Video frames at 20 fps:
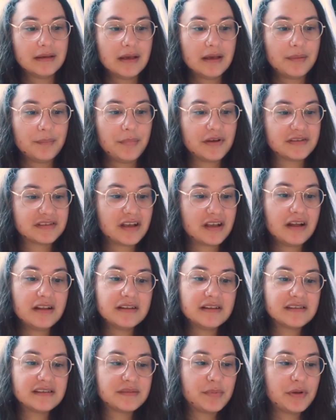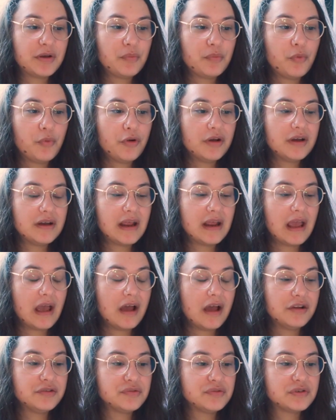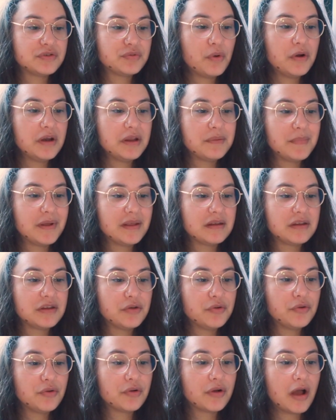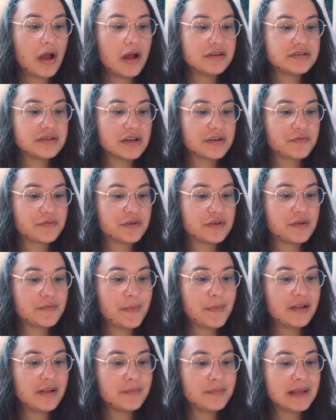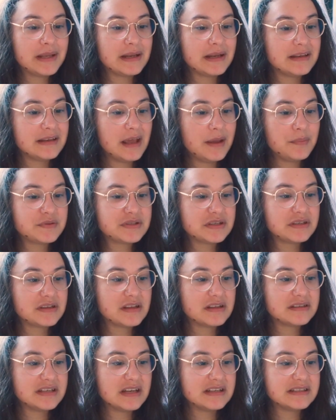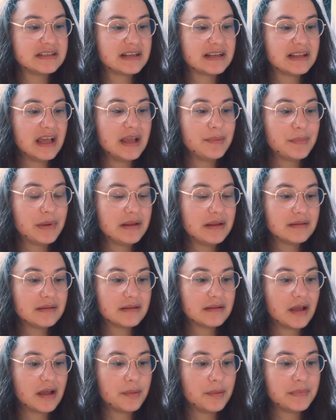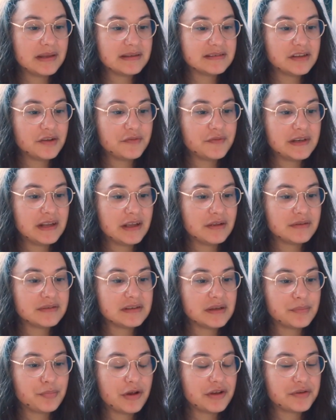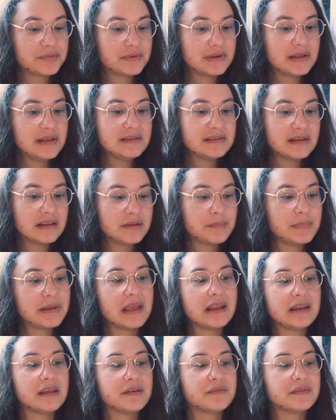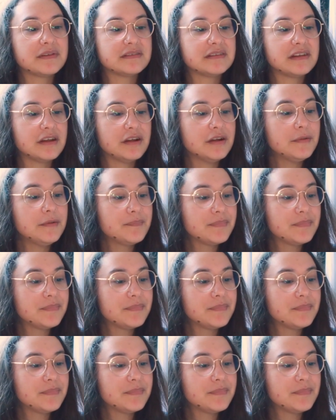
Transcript: Boskalis has been awarded a 120 million euro contract for development and adaptation to the changing climate, the company itself announced in a press release at the beginning of this year.